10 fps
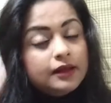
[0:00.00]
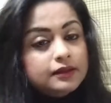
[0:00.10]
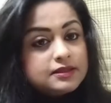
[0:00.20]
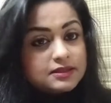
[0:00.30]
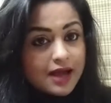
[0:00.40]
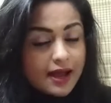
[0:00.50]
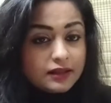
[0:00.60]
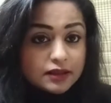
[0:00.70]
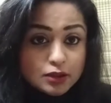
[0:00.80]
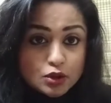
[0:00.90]
The
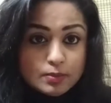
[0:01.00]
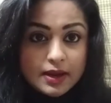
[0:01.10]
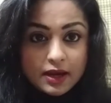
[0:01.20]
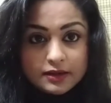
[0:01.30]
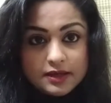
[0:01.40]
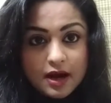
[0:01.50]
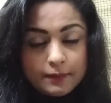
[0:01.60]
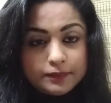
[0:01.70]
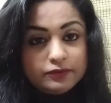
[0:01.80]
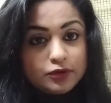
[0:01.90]
style that you may
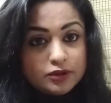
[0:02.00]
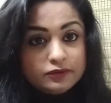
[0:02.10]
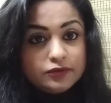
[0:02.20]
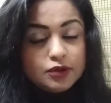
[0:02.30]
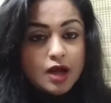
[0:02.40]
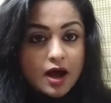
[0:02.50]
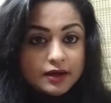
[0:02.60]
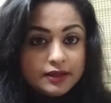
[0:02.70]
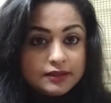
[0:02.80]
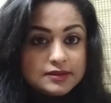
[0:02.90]
adopt for different
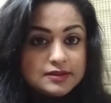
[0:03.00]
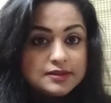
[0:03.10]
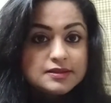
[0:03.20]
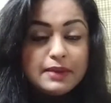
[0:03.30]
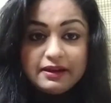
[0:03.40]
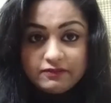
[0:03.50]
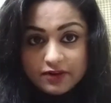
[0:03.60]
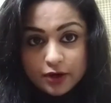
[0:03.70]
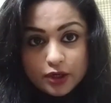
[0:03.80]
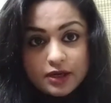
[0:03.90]
audiences may
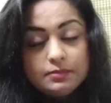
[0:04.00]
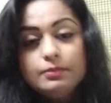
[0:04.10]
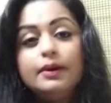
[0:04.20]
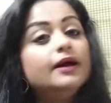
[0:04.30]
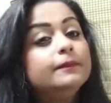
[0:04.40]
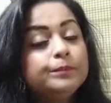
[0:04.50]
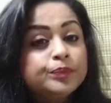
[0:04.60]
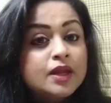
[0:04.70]
vary, but